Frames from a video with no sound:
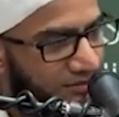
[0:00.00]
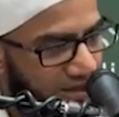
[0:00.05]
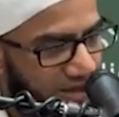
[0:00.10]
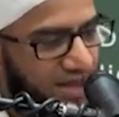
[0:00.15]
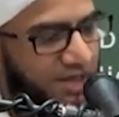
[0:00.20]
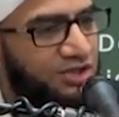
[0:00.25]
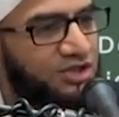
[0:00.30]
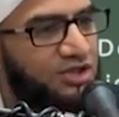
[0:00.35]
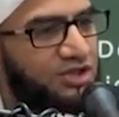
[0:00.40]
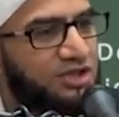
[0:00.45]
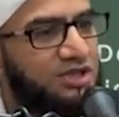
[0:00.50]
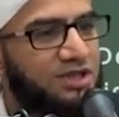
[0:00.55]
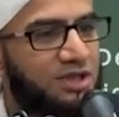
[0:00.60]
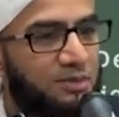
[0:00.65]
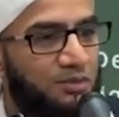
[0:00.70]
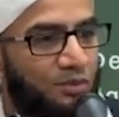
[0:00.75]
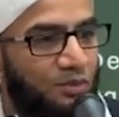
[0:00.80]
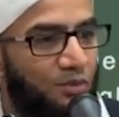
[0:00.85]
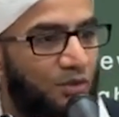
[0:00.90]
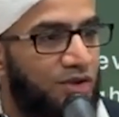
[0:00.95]

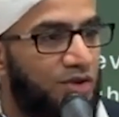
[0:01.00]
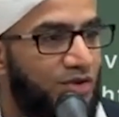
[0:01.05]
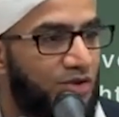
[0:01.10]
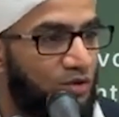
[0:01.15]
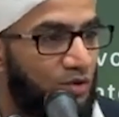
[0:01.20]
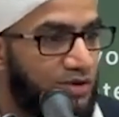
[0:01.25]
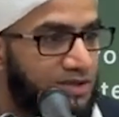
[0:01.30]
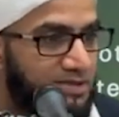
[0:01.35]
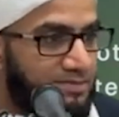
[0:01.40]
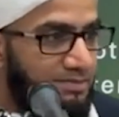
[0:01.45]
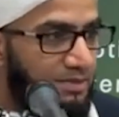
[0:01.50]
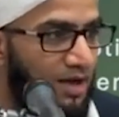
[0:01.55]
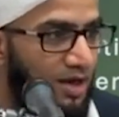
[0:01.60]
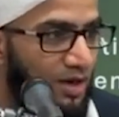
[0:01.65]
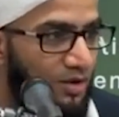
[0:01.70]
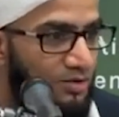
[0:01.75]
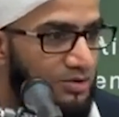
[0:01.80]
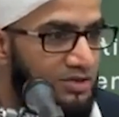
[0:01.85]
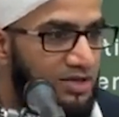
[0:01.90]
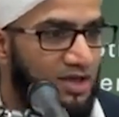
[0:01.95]
relationship with your
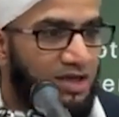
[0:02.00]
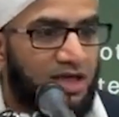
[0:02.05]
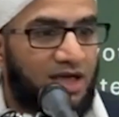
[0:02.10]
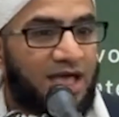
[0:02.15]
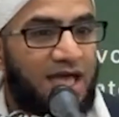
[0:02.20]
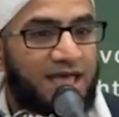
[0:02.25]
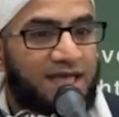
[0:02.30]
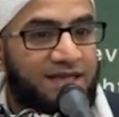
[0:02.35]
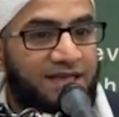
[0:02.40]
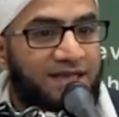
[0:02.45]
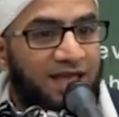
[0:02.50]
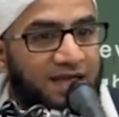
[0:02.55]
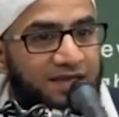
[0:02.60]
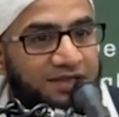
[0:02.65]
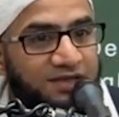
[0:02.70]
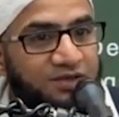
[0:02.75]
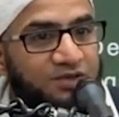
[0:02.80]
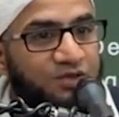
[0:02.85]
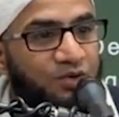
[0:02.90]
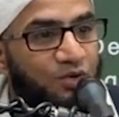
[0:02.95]
spouse,
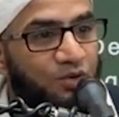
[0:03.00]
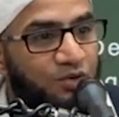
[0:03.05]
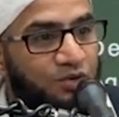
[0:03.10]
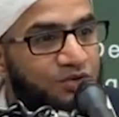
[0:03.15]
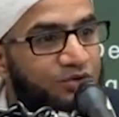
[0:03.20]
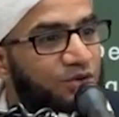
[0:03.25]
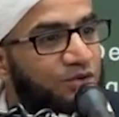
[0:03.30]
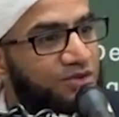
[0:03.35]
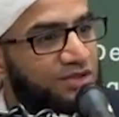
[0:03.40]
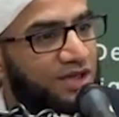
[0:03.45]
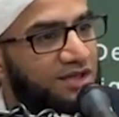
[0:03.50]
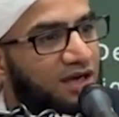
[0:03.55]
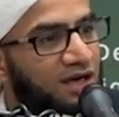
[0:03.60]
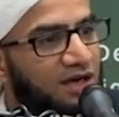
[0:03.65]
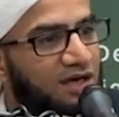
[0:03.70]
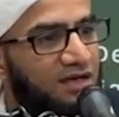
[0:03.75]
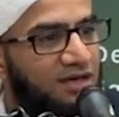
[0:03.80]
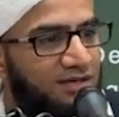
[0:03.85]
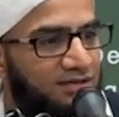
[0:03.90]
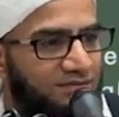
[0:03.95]
that is also
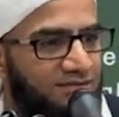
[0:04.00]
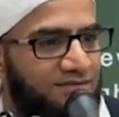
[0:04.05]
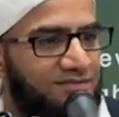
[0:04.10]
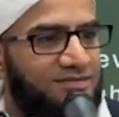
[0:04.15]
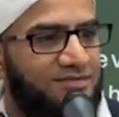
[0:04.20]
sadaqah.